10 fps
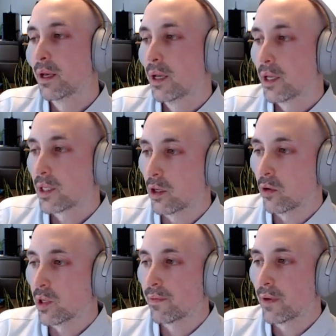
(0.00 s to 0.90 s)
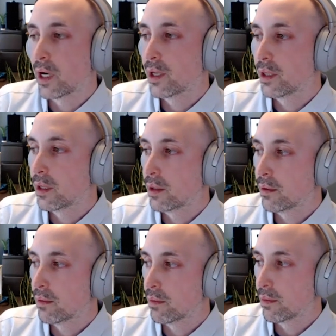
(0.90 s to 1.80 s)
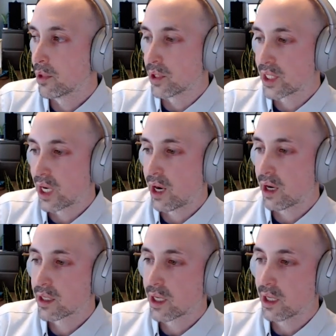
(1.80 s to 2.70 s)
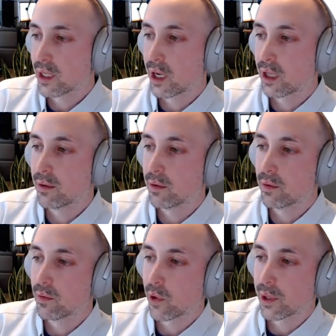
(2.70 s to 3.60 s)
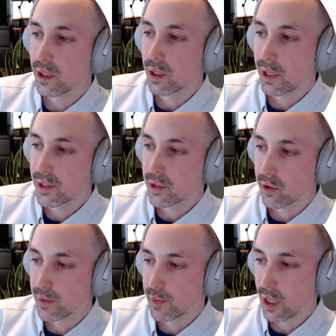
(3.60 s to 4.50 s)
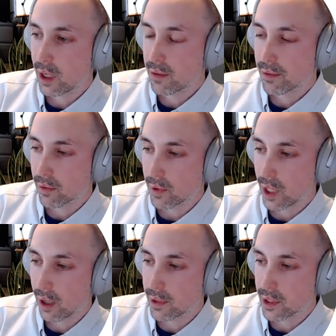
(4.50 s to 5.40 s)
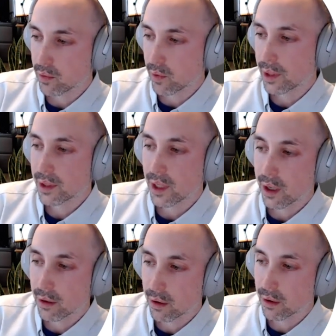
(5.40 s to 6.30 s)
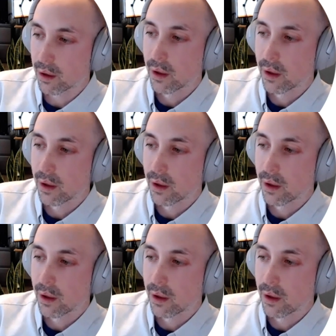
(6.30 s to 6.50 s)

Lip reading: So we define those tags, and then with the event source behavior, we have this with tagger